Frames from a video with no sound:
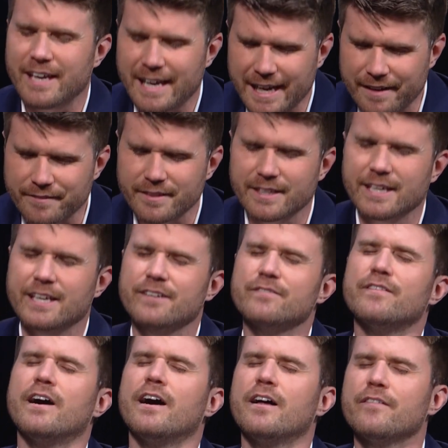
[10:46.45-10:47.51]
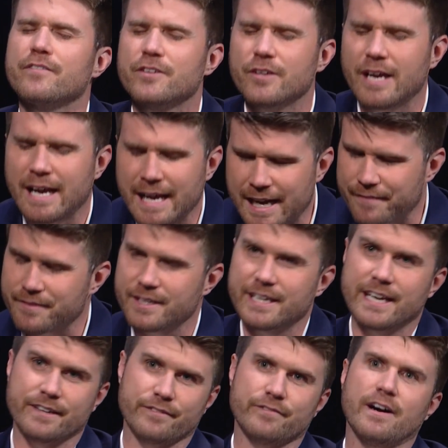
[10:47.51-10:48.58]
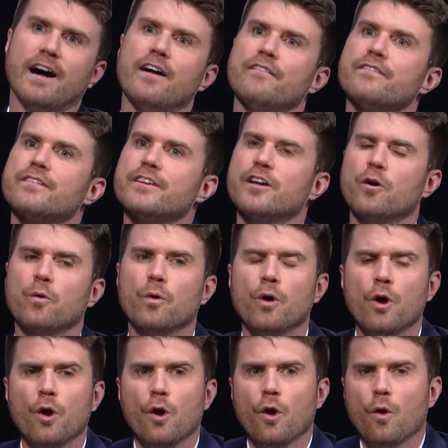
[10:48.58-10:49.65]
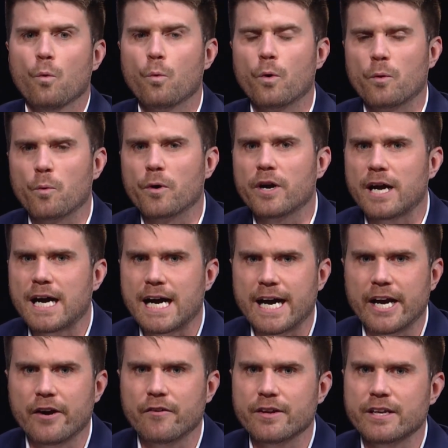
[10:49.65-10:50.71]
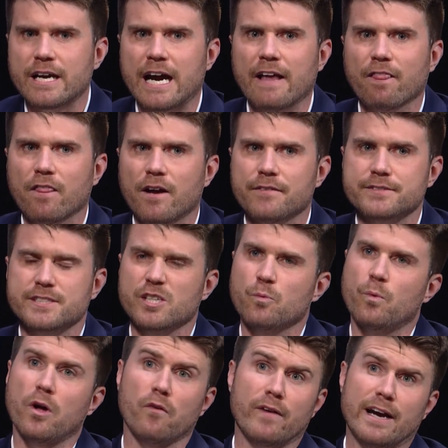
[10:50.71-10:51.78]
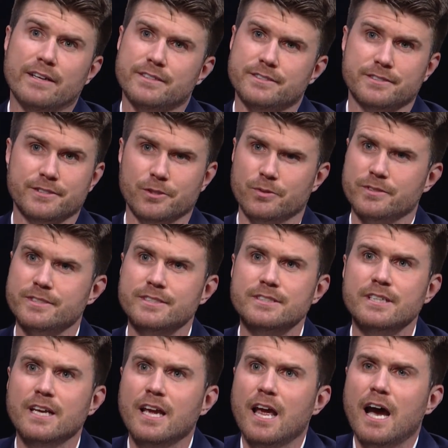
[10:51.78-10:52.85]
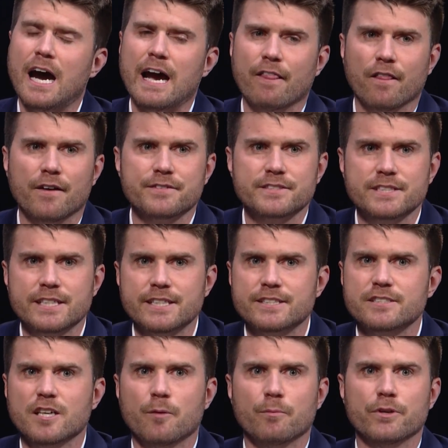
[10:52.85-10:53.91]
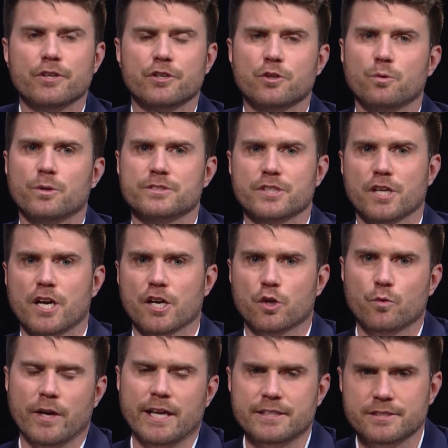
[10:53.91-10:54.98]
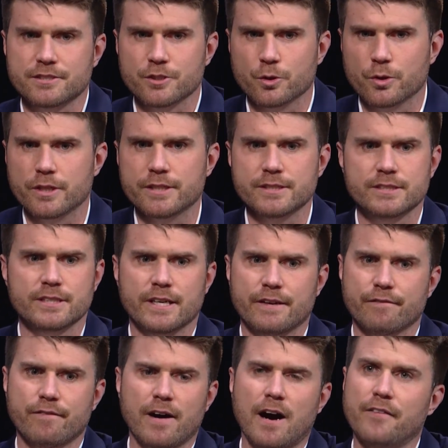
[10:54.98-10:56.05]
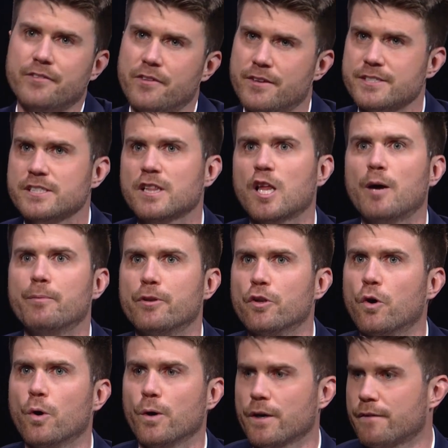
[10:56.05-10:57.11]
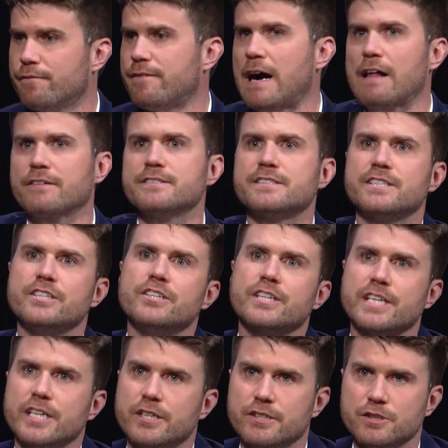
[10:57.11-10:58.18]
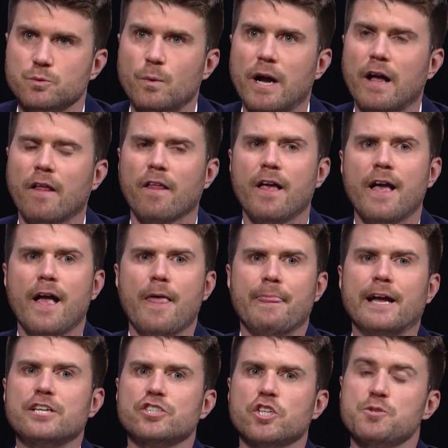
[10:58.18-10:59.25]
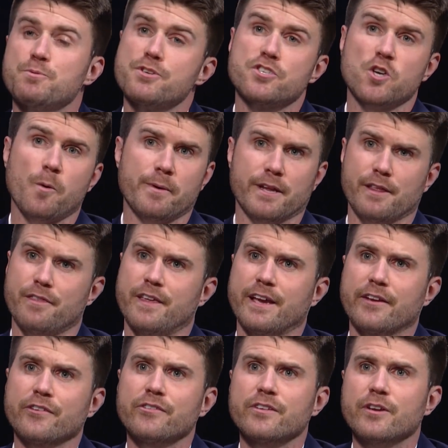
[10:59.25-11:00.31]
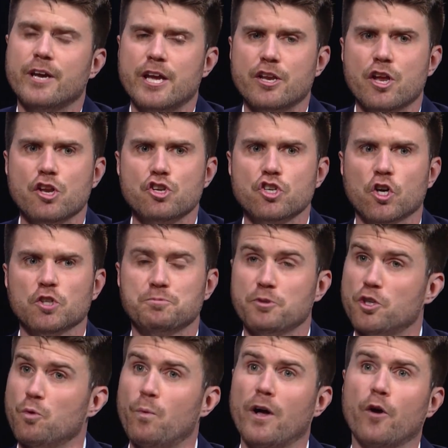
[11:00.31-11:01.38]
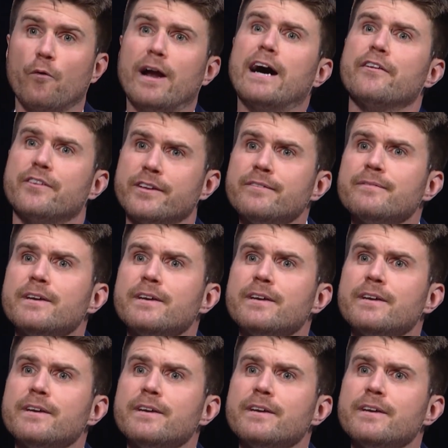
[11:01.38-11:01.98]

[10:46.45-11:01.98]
You have to get involved. You have to get involved. You know, when we're hiring, I love seeing well-rounded students. I love seeing someone who was a, a, great student, involved in this club and org, volunteered here as well. That shows me so many things. You know, it, it shows me you're well-rounded